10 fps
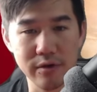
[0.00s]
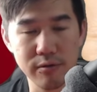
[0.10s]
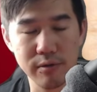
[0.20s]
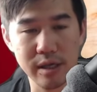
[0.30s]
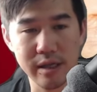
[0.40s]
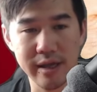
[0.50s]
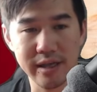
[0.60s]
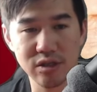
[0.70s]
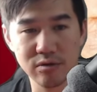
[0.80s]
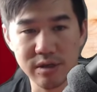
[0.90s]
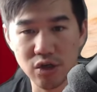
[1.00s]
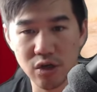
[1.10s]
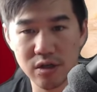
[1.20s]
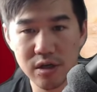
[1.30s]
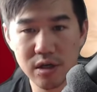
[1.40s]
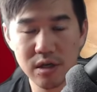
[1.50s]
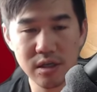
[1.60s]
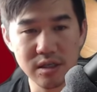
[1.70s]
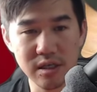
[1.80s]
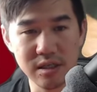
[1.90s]
quickly and switch on.
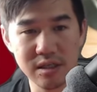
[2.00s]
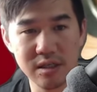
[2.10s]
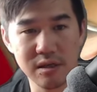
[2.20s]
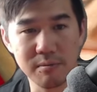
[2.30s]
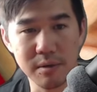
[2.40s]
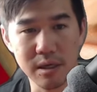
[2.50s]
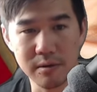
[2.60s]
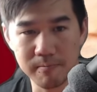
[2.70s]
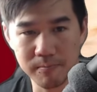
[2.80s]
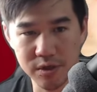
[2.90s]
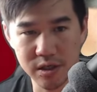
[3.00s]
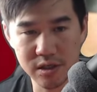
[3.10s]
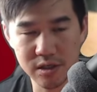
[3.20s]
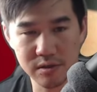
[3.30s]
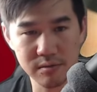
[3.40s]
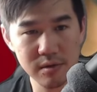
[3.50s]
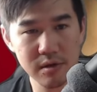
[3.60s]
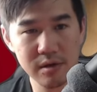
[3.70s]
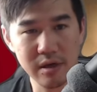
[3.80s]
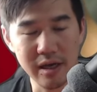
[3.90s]
This thing's going to be just,
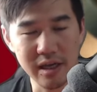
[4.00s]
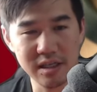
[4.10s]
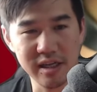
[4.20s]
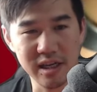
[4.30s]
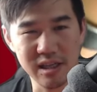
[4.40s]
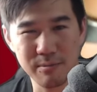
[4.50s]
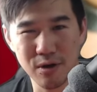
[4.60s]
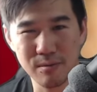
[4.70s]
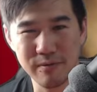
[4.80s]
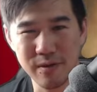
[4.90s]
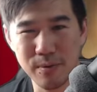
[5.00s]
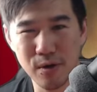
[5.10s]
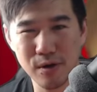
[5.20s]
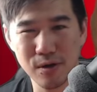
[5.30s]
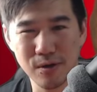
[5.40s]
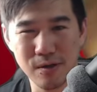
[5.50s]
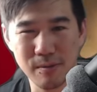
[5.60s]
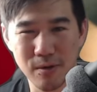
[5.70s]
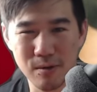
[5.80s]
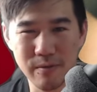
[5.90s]
I guess, sitting at the bottom of your pocket or in the
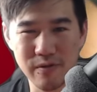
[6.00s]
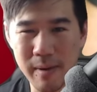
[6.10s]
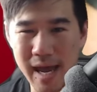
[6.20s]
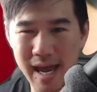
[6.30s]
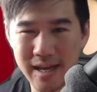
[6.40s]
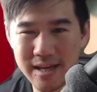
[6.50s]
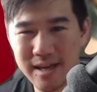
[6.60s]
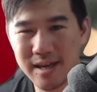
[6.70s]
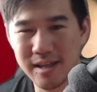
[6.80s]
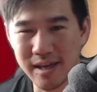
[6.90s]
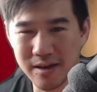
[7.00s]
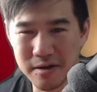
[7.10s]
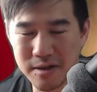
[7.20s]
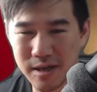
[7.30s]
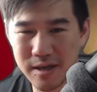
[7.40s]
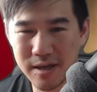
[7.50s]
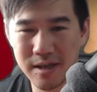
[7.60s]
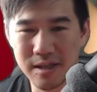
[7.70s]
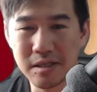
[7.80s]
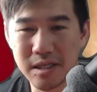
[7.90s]
bottom of your bag, that kind of thing.
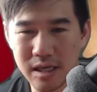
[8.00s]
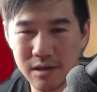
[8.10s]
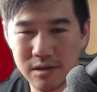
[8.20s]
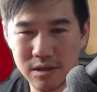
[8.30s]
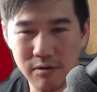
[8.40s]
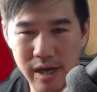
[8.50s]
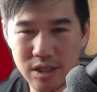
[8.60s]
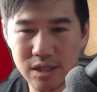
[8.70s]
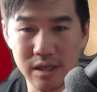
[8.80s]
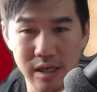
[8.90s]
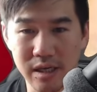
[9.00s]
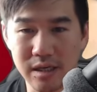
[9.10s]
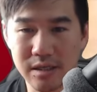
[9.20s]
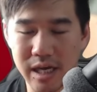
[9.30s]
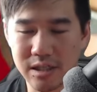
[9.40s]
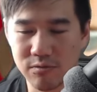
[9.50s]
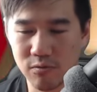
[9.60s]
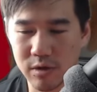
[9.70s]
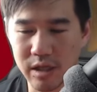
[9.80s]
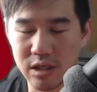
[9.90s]
The second consideration is, as
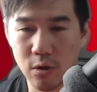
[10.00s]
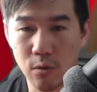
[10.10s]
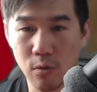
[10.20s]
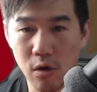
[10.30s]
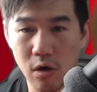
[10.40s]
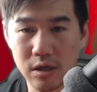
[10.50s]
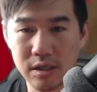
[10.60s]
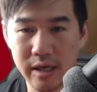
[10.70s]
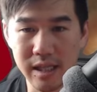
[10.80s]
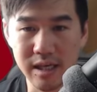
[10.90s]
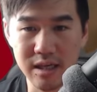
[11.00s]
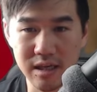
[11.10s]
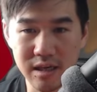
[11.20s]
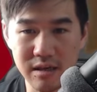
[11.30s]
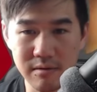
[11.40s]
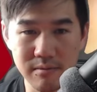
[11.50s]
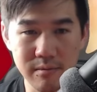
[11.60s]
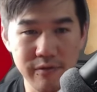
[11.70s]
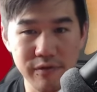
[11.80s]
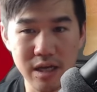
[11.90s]
one of these quads LED
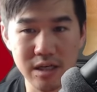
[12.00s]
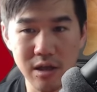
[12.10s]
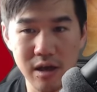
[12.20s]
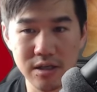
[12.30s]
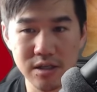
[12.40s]
flashlights,